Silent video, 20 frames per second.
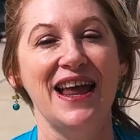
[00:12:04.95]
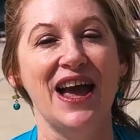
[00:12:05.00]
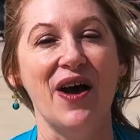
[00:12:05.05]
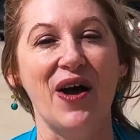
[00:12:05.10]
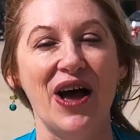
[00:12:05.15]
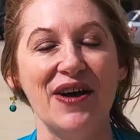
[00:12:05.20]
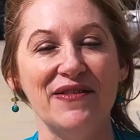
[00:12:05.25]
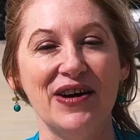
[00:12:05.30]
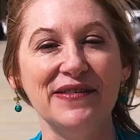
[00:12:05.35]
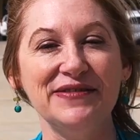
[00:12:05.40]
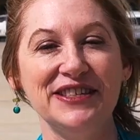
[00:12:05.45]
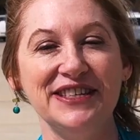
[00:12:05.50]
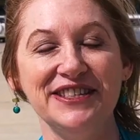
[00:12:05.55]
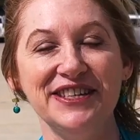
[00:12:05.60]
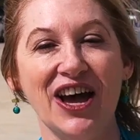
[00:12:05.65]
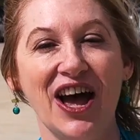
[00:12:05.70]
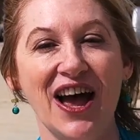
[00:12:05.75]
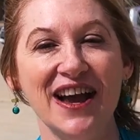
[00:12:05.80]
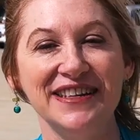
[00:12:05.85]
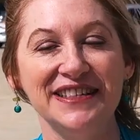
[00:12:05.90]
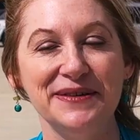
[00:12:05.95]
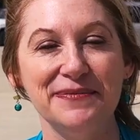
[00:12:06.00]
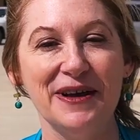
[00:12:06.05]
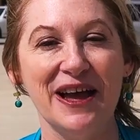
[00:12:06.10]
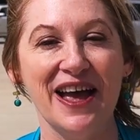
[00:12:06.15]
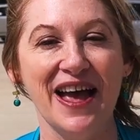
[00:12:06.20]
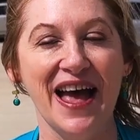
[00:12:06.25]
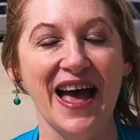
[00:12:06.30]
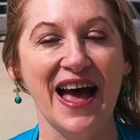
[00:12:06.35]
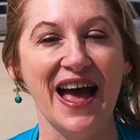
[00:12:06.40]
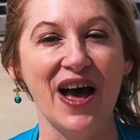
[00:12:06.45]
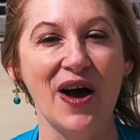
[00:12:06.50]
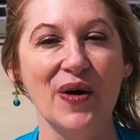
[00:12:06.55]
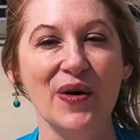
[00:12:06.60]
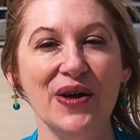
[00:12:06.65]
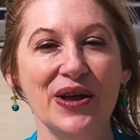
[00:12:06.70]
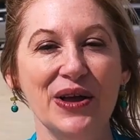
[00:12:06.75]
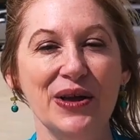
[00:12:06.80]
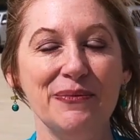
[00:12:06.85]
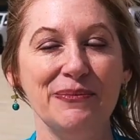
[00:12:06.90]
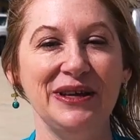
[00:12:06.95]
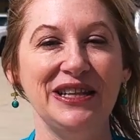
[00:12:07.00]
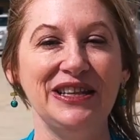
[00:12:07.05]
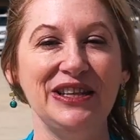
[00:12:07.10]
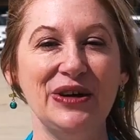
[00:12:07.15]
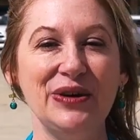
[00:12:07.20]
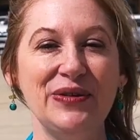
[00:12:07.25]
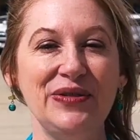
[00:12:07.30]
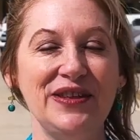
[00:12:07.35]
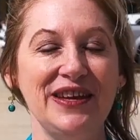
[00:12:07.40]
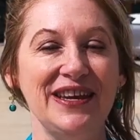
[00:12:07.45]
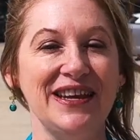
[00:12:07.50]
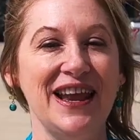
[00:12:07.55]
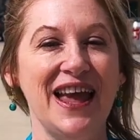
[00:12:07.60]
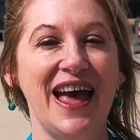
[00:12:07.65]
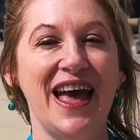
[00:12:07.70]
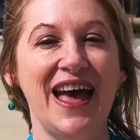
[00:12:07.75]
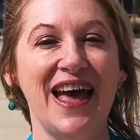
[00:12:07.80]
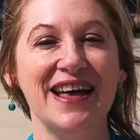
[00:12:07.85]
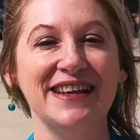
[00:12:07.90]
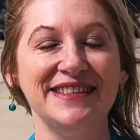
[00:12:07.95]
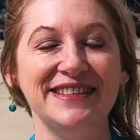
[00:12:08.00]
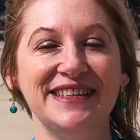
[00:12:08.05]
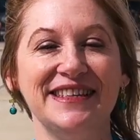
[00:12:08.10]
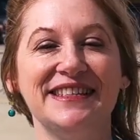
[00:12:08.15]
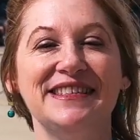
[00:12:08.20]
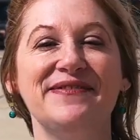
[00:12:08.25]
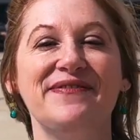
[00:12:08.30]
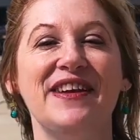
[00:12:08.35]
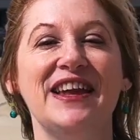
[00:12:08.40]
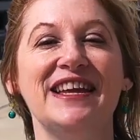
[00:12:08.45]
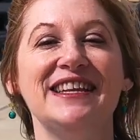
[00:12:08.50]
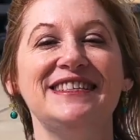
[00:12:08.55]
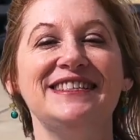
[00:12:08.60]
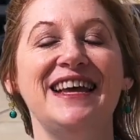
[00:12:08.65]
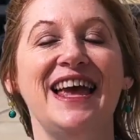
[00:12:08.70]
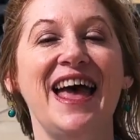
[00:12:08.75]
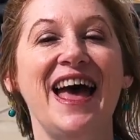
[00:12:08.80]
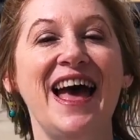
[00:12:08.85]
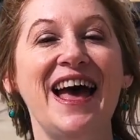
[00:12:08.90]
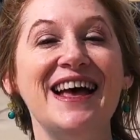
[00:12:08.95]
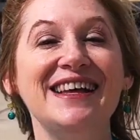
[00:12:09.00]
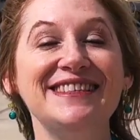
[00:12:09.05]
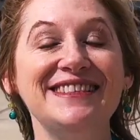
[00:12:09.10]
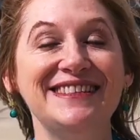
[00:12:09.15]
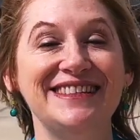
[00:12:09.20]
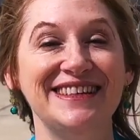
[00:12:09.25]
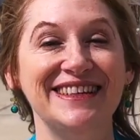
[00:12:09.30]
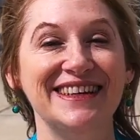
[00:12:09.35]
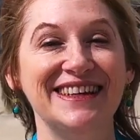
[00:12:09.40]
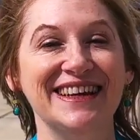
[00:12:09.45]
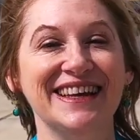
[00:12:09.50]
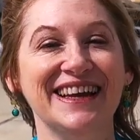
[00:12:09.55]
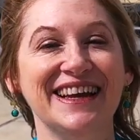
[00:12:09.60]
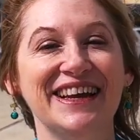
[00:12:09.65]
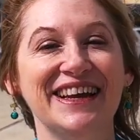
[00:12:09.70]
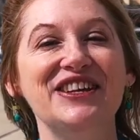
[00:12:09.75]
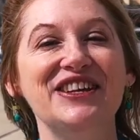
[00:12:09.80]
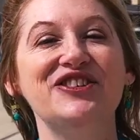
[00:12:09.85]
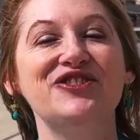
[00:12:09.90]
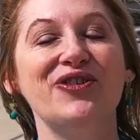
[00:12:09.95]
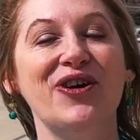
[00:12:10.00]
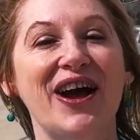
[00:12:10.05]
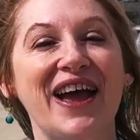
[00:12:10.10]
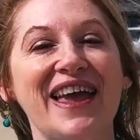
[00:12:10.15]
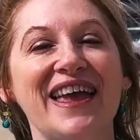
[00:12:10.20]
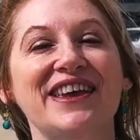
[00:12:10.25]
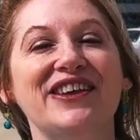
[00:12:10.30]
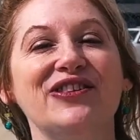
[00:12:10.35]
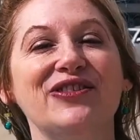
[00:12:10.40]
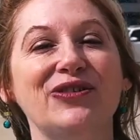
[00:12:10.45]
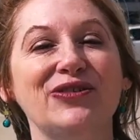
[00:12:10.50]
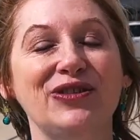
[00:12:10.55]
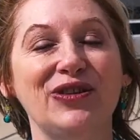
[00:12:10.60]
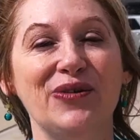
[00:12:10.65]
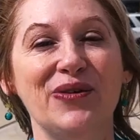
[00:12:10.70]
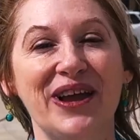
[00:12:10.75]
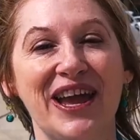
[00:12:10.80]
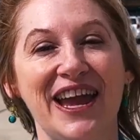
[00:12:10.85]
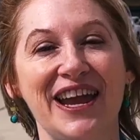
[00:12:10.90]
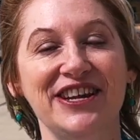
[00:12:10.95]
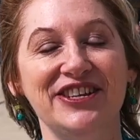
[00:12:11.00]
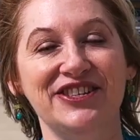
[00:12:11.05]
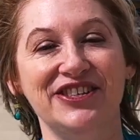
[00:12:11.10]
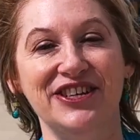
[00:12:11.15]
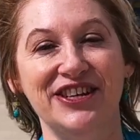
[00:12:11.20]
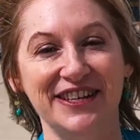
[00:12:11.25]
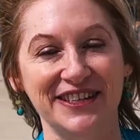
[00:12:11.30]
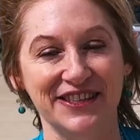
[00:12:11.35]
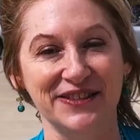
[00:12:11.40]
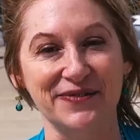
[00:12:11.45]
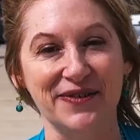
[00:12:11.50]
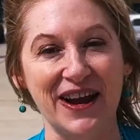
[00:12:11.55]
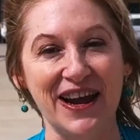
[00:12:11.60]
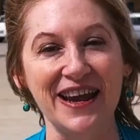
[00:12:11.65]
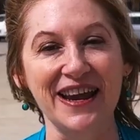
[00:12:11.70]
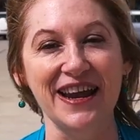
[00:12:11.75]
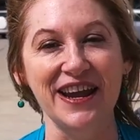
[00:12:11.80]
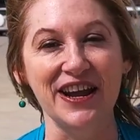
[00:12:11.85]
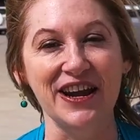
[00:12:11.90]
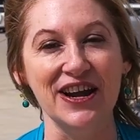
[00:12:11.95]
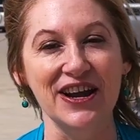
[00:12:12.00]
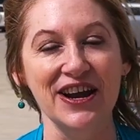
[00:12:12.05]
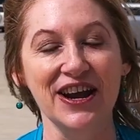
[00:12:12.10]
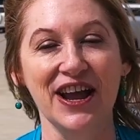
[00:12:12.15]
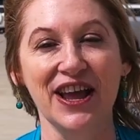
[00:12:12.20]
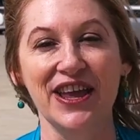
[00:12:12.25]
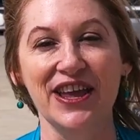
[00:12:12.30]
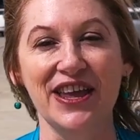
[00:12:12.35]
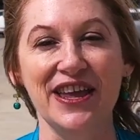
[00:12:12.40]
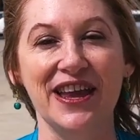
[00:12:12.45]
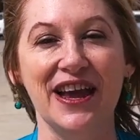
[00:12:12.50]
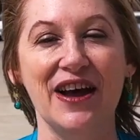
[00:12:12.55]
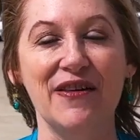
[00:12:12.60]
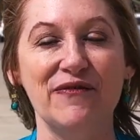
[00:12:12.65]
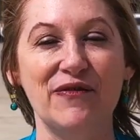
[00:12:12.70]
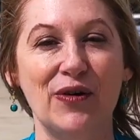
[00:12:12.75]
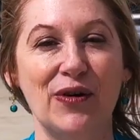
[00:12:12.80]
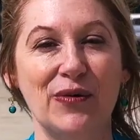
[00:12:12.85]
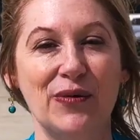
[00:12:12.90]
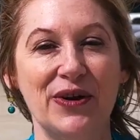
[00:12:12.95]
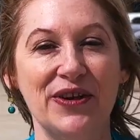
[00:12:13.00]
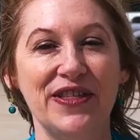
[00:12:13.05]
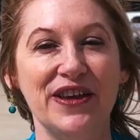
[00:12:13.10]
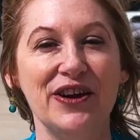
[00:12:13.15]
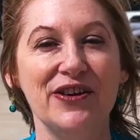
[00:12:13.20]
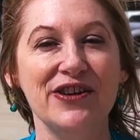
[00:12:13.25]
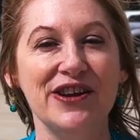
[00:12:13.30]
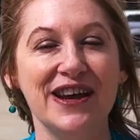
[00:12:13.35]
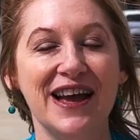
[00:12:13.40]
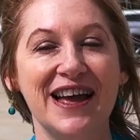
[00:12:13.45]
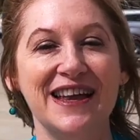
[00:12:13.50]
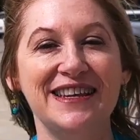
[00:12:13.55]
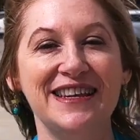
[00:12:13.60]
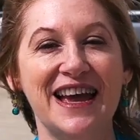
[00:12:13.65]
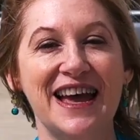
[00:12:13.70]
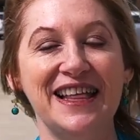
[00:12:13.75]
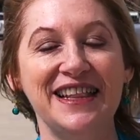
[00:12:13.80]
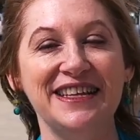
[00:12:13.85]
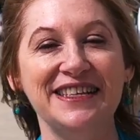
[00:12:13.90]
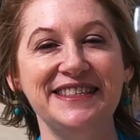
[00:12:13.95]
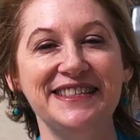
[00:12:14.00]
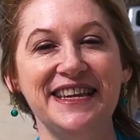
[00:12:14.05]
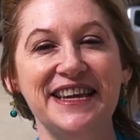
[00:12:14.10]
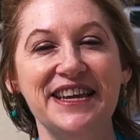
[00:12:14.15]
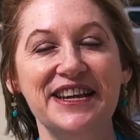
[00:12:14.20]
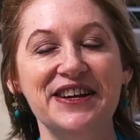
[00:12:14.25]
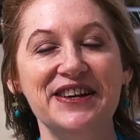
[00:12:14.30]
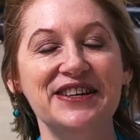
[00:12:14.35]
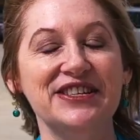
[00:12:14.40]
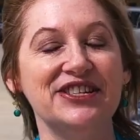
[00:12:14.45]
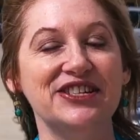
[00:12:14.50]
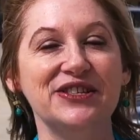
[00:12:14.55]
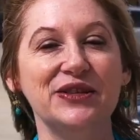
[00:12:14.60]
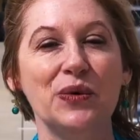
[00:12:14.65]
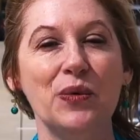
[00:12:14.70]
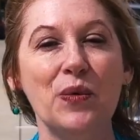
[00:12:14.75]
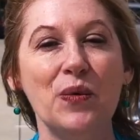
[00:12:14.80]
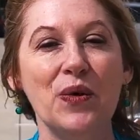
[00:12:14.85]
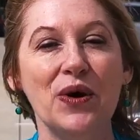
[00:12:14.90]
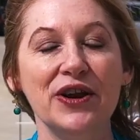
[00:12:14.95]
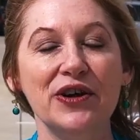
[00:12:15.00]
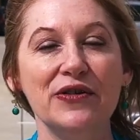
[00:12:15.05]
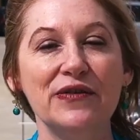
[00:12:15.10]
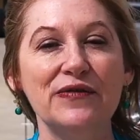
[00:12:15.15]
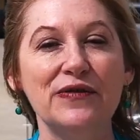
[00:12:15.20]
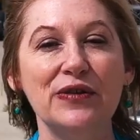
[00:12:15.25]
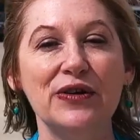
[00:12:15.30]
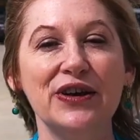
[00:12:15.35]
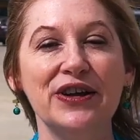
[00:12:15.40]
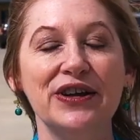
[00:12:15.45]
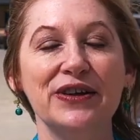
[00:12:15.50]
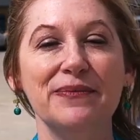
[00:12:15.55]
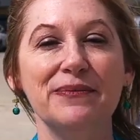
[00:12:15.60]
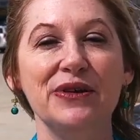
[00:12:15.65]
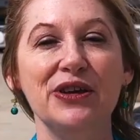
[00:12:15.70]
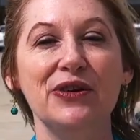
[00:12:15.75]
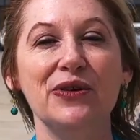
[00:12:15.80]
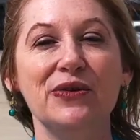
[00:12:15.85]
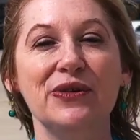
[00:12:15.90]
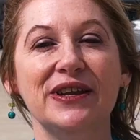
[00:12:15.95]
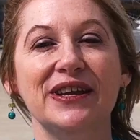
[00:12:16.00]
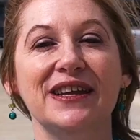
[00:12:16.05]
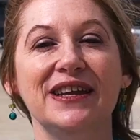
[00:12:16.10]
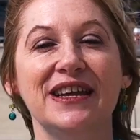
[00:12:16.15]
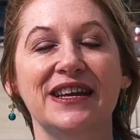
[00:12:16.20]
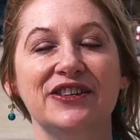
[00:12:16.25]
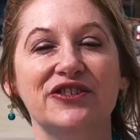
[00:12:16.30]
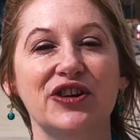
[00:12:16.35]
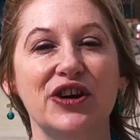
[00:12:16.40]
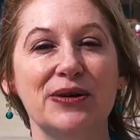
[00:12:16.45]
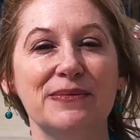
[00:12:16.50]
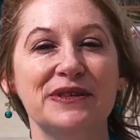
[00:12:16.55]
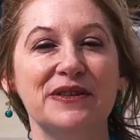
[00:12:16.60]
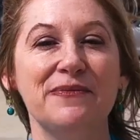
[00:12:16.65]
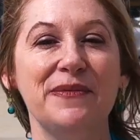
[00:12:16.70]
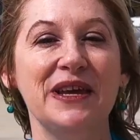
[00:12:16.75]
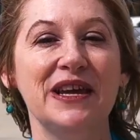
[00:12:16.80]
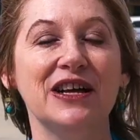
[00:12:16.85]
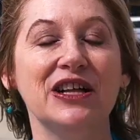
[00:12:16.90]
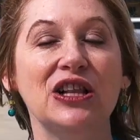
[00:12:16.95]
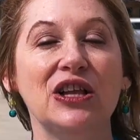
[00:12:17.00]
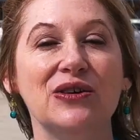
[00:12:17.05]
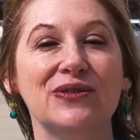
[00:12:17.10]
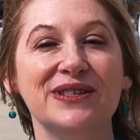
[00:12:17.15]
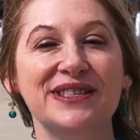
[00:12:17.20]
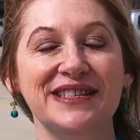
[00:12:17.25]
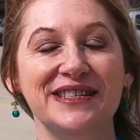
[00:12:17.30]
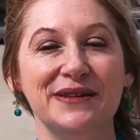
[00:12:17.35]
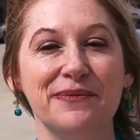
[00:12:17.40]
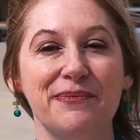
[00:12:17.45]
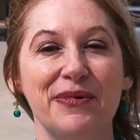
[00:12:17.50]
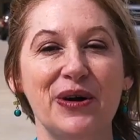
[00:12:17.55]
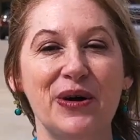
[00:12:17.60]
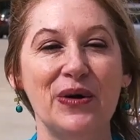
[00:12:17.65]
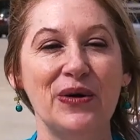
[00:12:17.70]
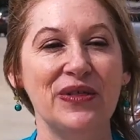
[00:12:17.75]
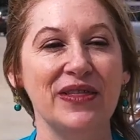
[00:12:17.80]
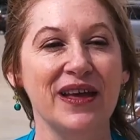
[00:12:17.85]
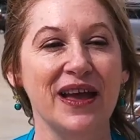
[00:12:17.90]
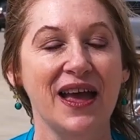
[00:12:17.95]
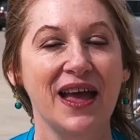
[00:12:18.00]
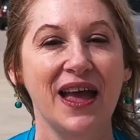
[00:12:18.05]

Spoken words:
Now, I've often talked about how Midlothian has this fantastic triangular location. It's right here, you got Fort Worth here, you got Dallas here. It's just a wonderful commute in terms of being close to both.